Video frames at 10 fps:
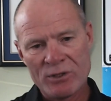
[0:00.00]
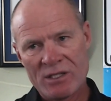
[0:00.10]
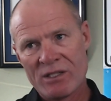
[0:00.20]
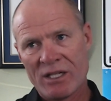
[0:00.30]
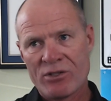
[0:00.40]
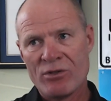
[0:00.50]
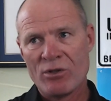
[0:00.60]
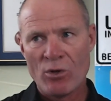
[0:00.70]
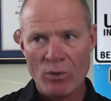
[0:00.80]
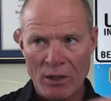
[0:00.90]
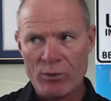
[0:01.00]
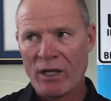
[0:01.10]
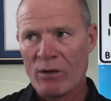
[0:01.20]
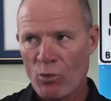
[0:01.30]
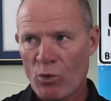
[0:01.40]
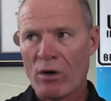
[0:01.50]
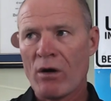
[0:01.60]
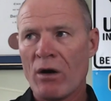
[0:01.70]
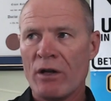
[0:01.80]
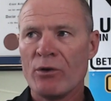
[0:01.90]
suggest you to go out and work
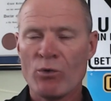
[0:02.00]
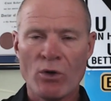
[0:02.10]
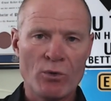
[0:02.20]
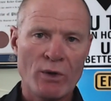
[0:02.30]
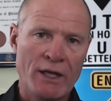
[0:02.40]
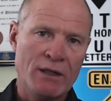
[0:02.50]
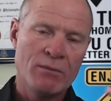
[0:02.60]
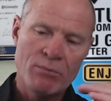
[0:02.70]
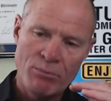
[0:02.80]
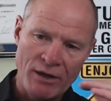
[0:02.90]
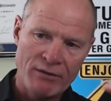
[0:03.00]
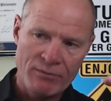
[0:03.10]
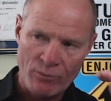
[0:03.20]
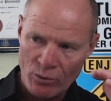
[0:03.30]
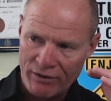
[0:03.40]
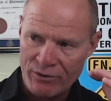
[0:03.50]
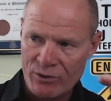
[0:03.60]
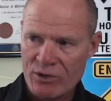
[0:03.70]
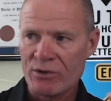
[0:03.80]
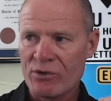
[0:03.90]
on the roadway. But if you're
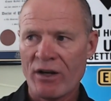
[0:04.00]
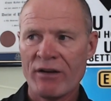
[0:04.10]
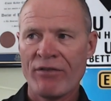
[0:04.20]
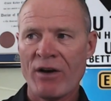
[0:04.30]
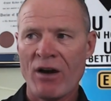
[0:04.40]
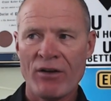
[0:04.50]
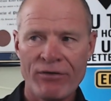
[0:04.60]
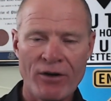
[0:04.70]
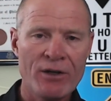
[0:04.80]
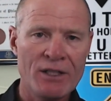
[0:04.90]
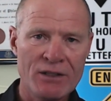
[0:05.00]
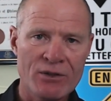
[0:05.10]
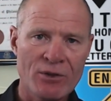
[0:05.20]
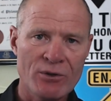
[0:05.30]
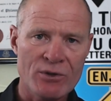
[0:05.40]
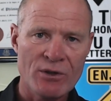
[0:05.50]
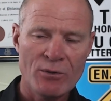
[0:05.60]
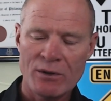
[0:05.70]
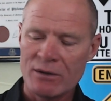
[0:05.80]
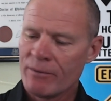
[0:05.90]
still trying to figure out how far you need to turn the
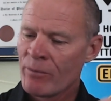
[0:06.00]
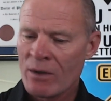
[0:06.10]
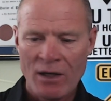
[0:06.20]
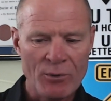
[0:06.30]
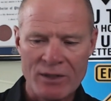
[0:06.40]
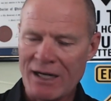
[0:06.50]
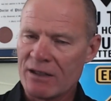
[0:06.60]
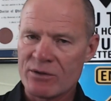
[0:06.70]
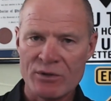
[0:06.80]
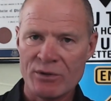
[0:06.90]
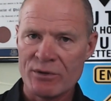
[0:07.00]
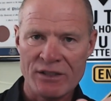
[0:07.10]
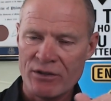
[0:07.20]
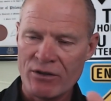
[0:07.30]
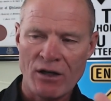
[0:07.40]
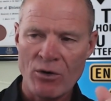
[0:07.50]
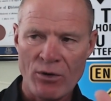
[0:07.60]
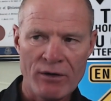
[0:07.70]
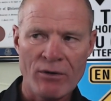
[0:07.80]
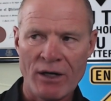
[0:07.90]
steering wheel, I would counsel you that you're not
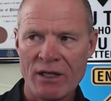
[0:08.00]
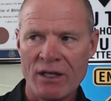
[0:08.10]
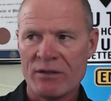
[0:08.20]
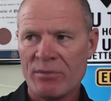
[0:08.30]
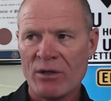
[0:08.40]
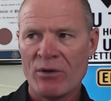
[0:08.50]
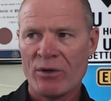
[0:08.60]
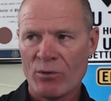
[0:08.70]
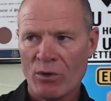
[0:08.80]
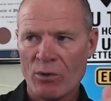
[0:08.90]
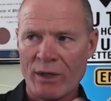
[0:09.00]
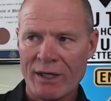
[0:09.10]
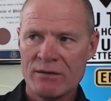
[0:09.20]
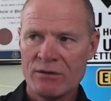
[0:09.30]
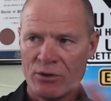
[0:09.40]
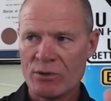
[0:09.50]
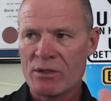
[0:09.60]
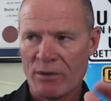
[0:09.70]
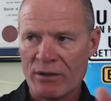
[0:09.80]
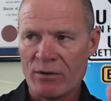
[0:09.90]
quite ready yet to be out on the roadway. Do
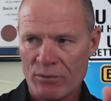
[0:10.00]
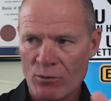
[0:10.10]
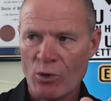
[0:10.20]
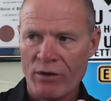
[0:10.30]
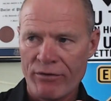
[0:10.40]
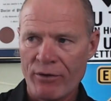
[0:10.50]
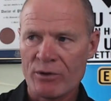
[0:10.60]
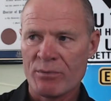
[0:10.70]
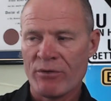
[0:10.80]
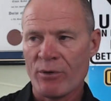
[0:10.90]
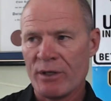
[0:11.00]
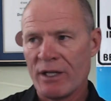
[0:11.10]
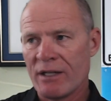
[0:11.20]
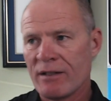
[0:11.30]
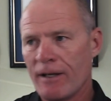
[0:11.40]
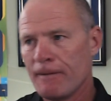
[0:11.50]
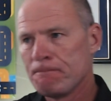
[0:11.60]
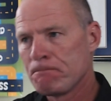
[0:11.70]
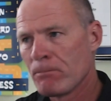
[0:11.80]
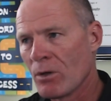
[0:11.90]
some other work first before you get to that.
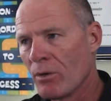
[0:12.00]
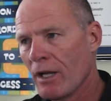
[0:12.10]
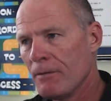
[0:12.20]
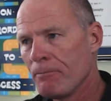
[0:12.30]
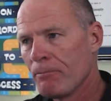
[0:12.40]
Okay?